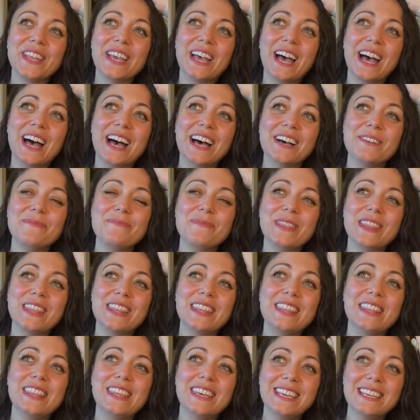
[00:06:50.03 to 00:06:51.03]
Um,
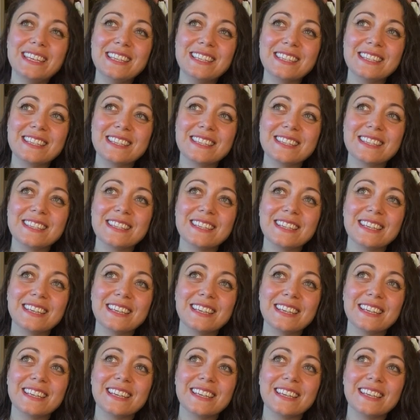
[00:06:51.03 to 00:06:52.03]
this
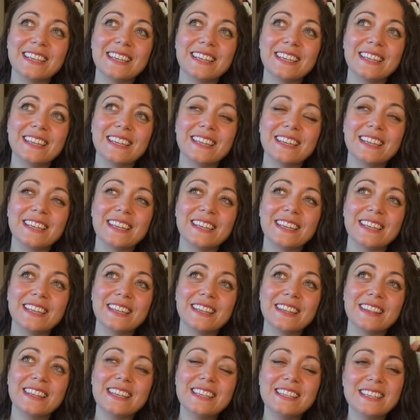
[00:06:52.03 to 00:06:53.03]

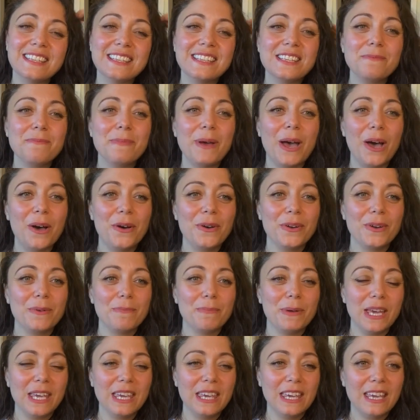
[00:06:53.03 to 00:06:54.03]
this is about
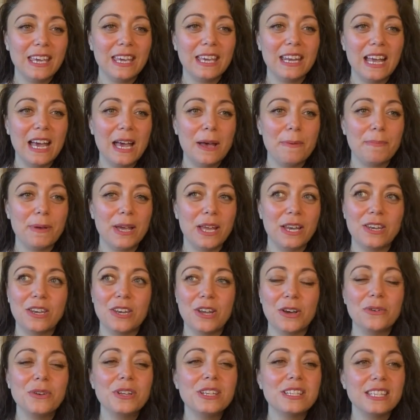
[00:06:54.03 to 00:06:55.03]
picking it up and
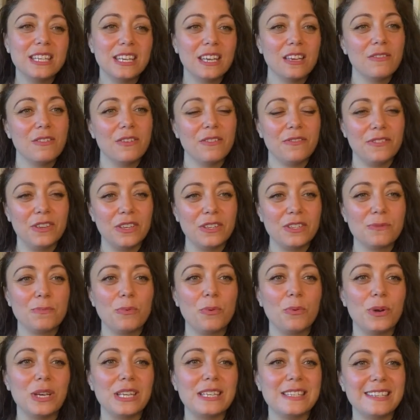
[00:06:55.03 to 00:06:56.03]
noticing if it feels
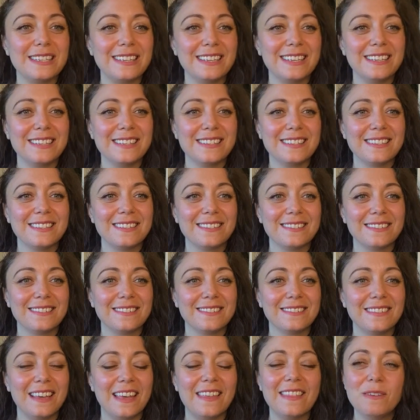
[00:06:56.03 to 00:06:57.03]
poisonous,
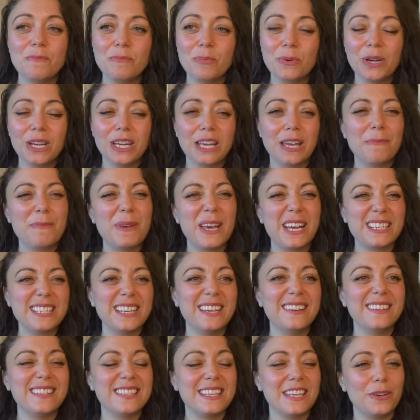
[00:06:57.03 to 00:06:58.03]
and then putting it back
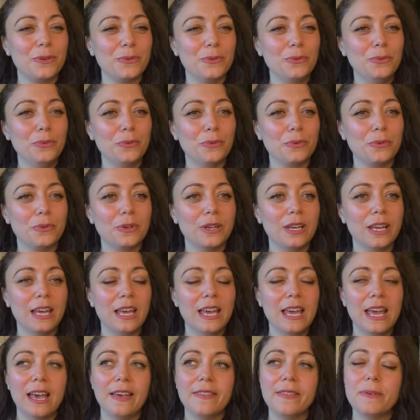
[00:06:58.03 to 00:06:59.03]
down and saying ooh,
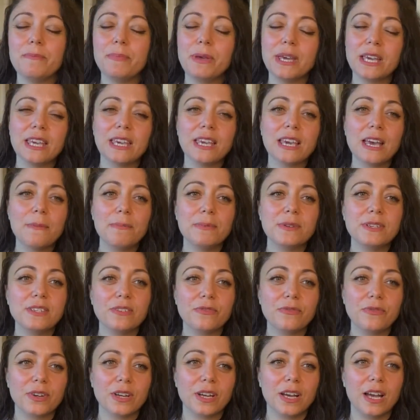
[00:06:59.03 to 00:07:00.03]
and then picking up a
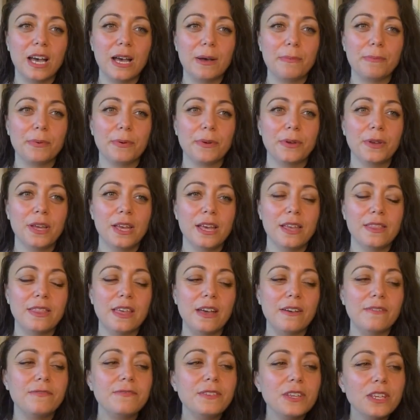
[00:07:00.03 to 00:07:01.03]
different cup
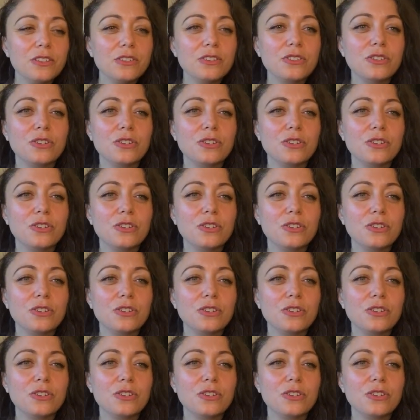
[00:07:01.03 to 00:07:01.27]
that feels